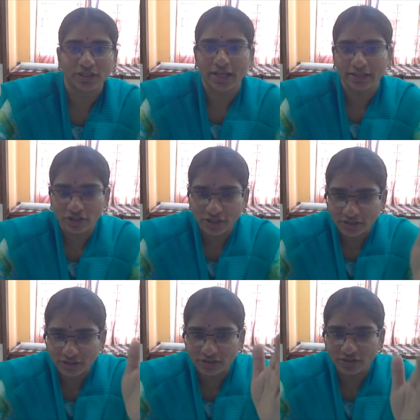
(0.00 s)
Actually,
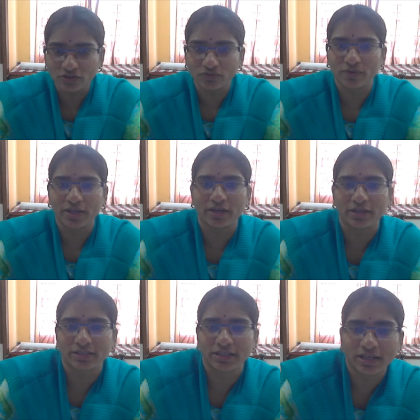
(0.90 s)
this is where a
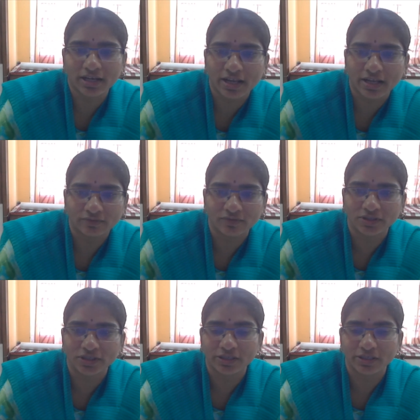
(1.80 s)
second
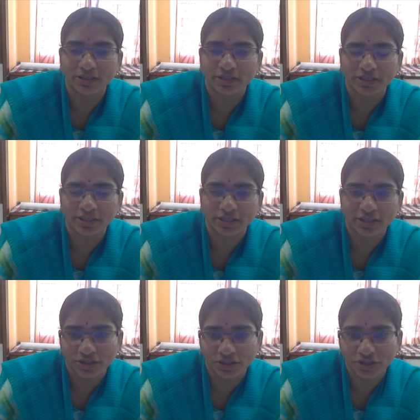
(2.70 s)
language learner in
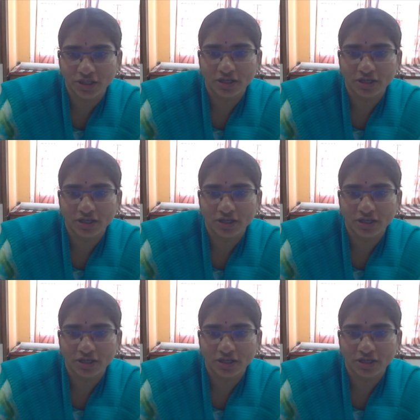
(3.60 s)
English